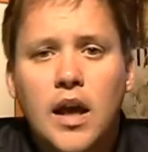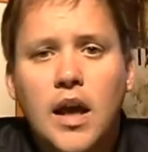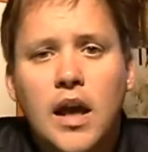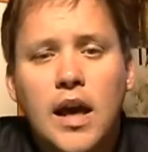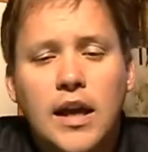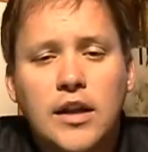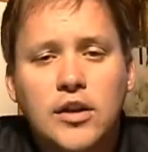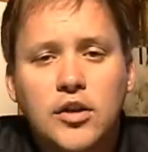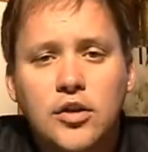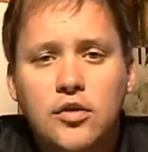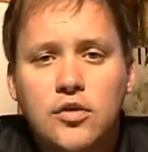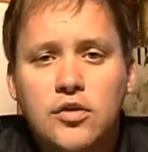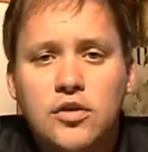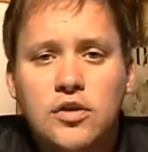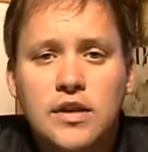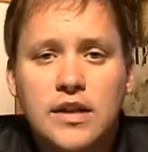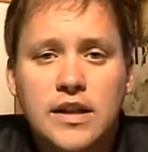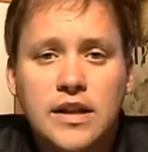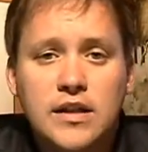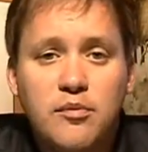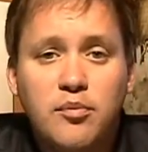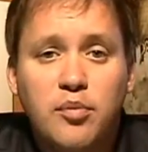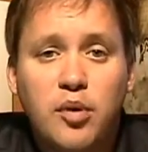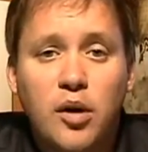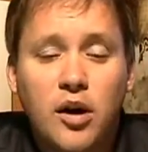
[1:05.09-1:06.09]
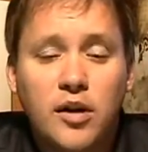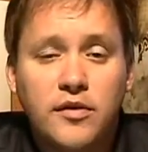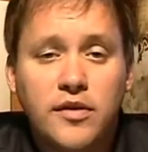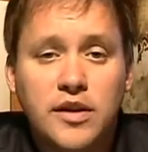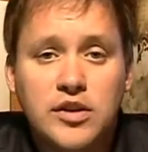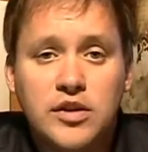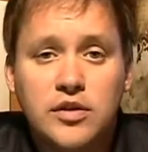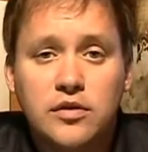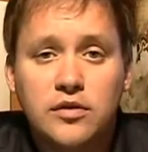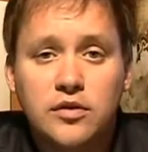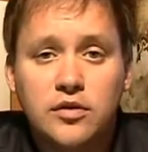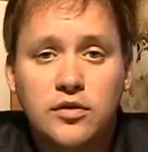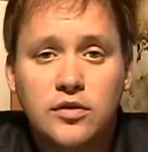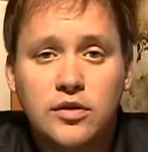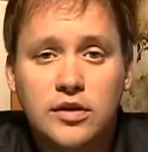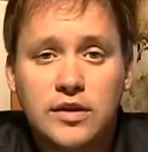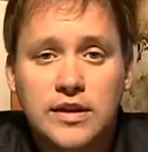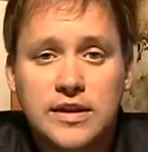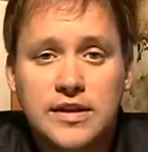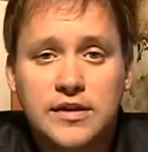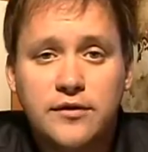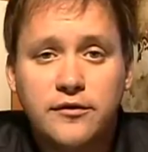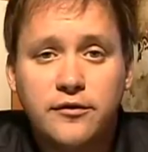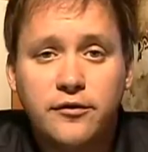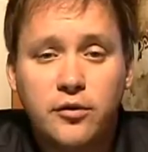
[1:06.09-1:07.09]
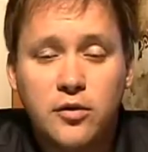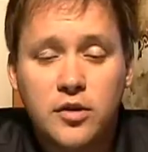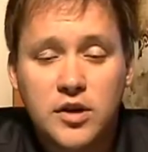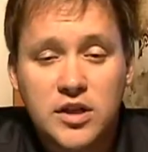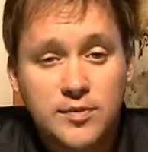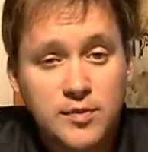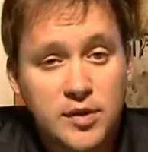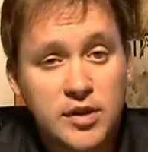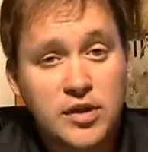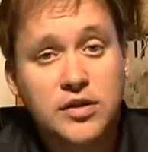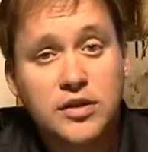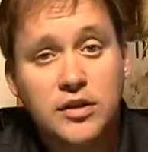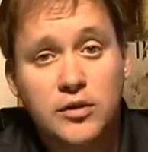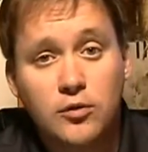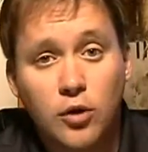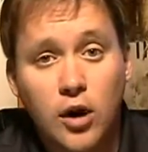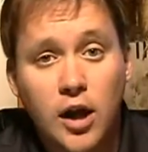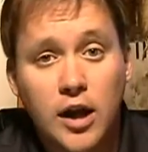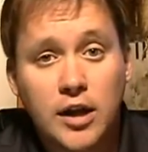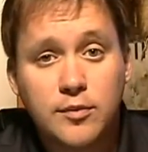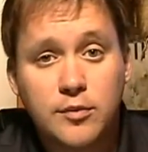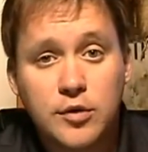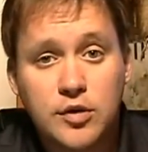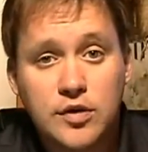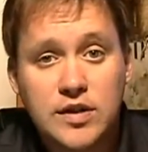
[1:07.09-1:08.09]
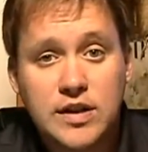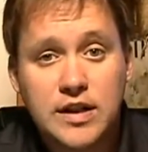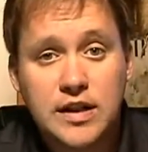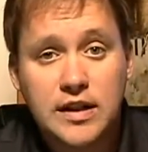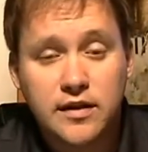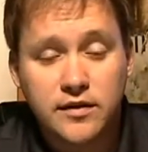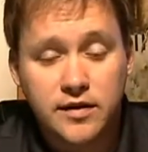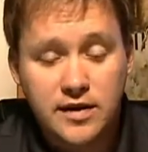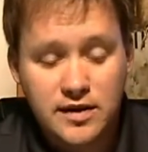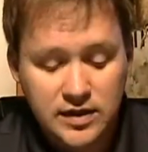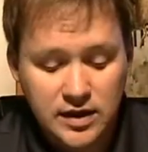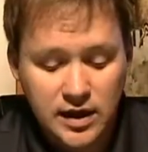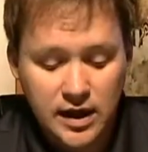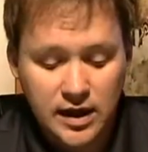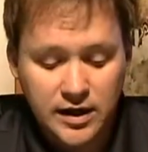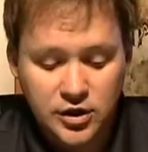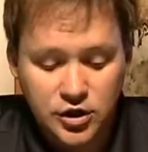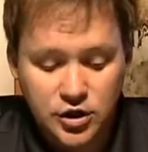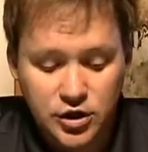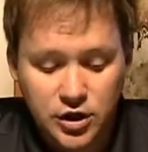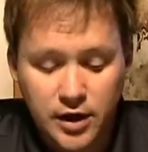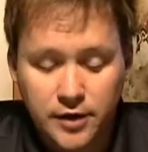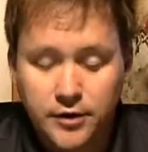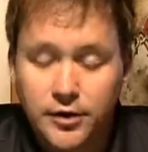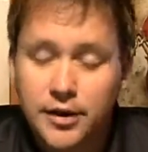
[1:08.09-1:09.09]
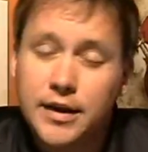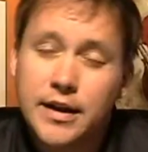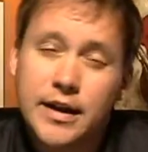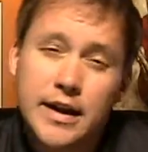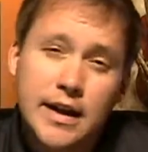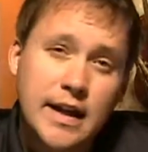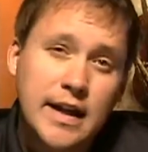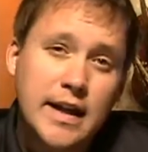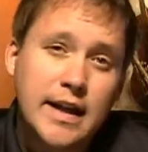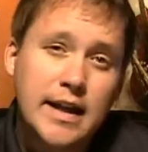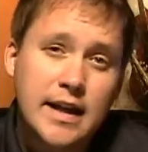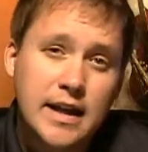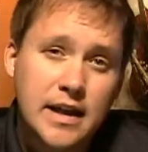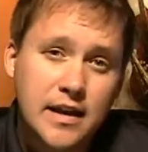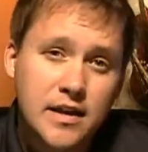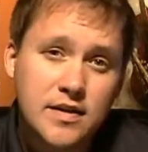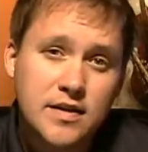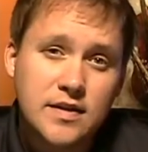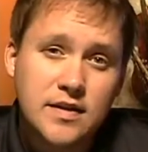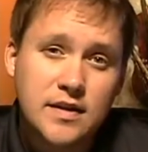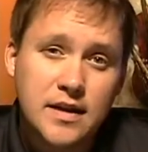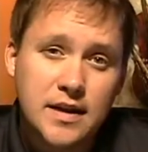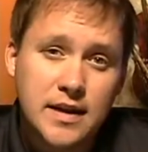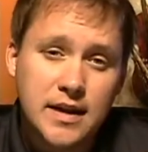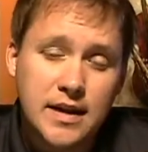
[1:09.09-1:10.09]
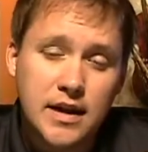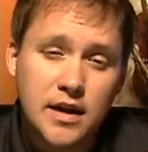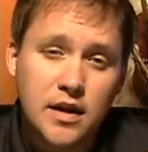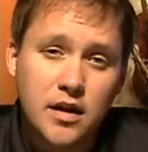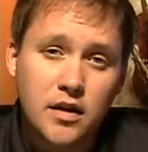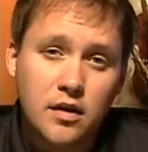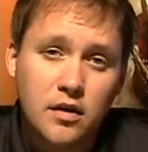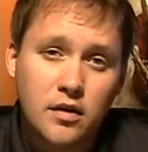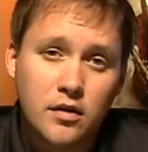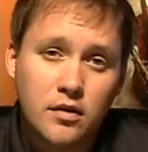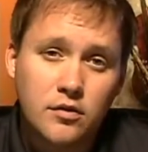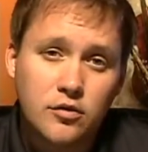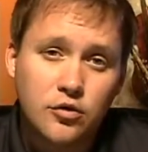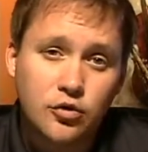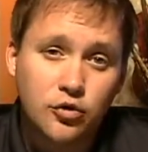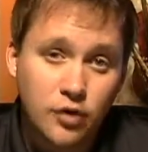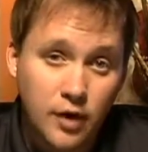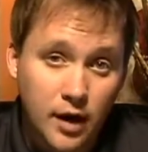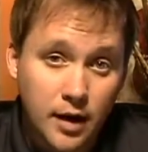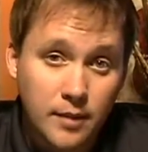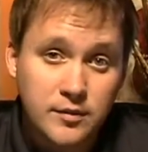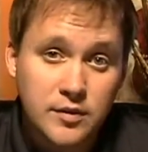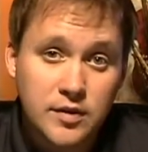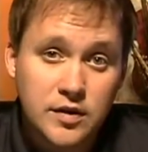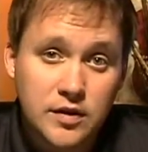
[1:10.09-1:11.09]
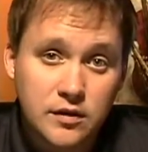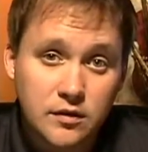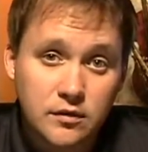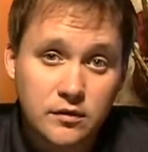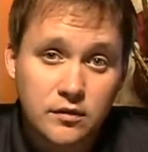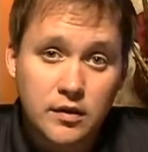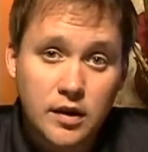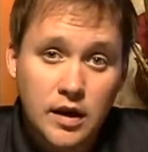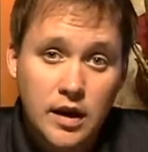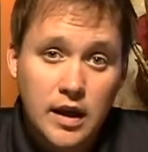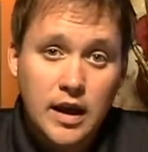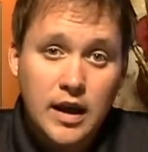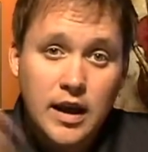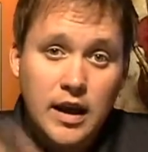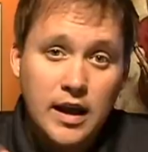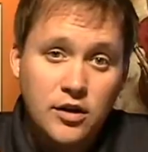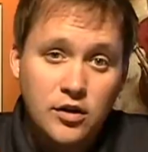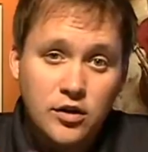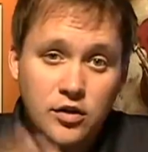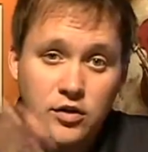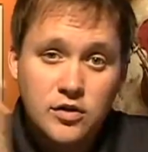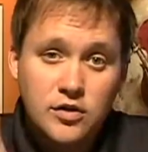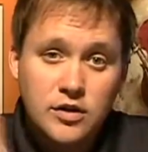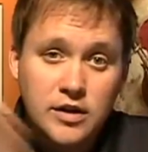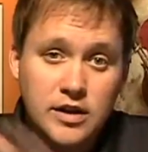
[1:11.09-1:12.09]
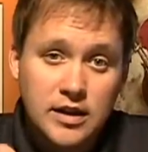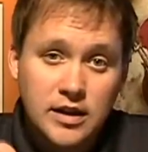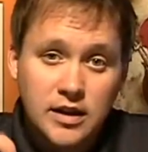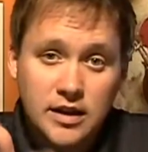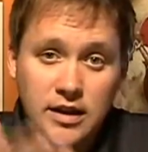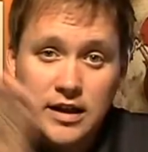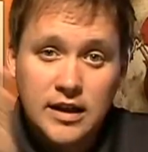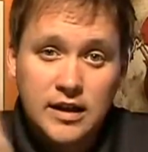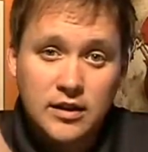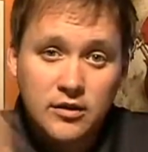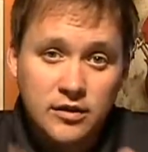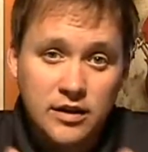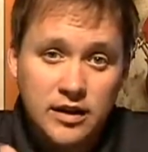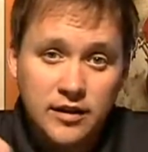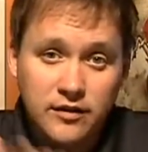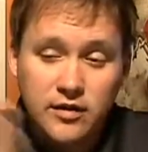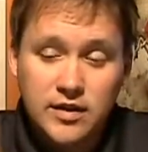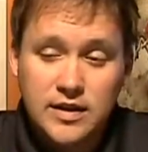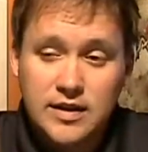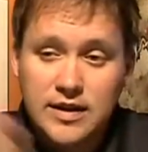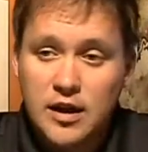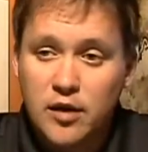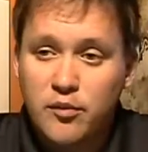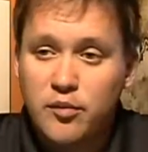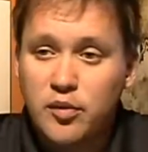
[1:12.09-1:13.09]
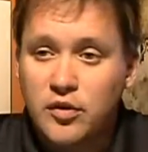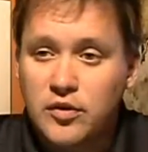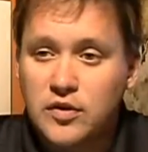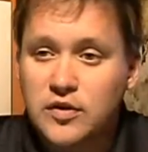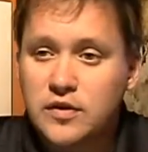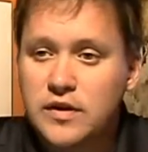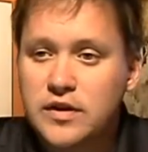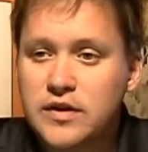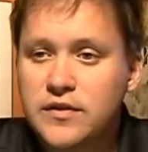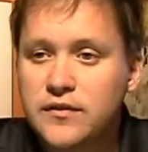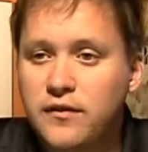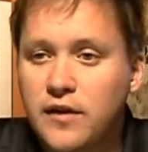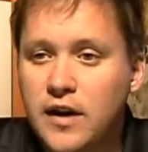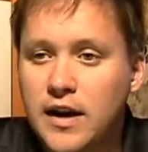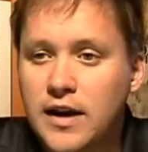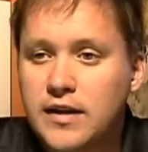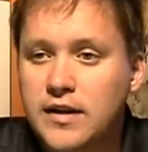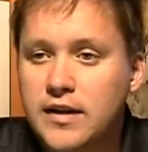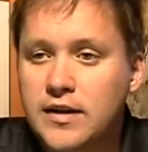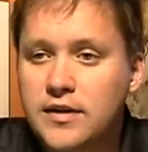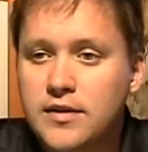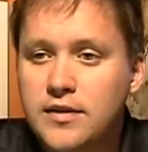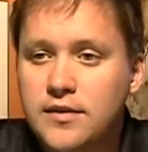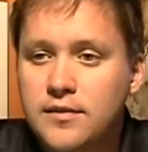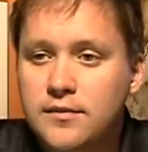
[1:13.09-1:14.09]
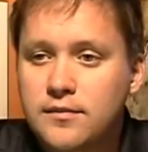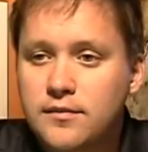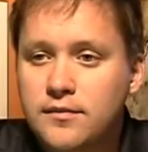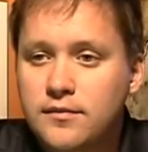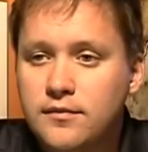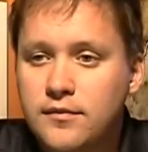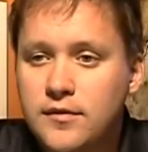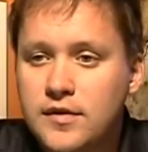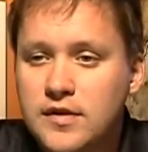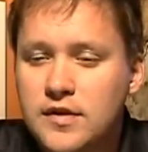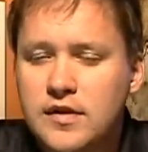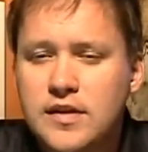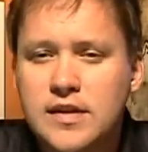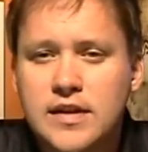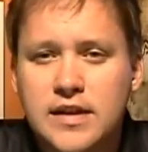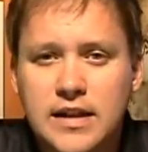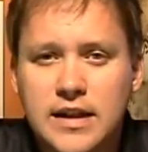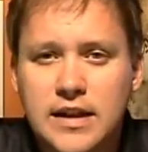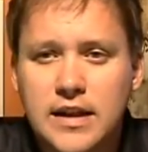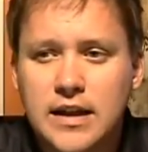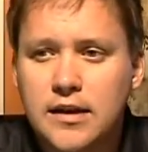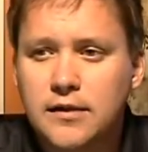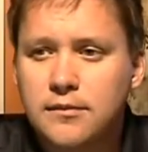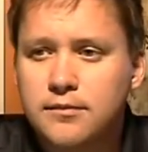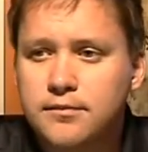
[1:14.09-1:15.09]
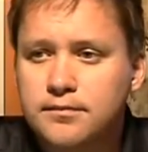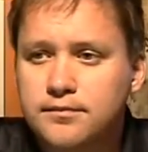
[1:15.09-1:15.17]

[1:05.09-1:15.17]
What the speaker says: And usually the part that you listen for, especially in rock music and this kind of genre, is the drums. And usually it'll give you a tempo, so let's find it. Let's listen again.